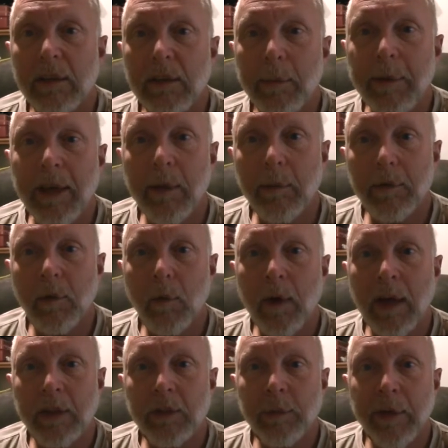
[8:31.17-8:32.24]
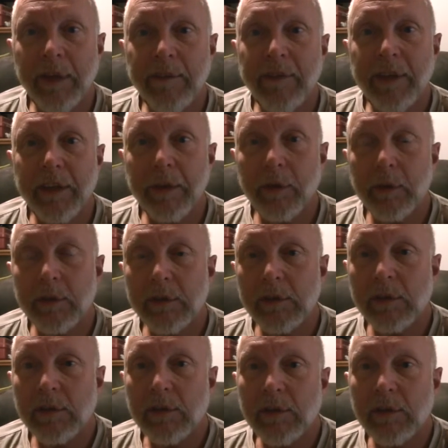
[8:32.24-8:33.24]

to be able to watch my videos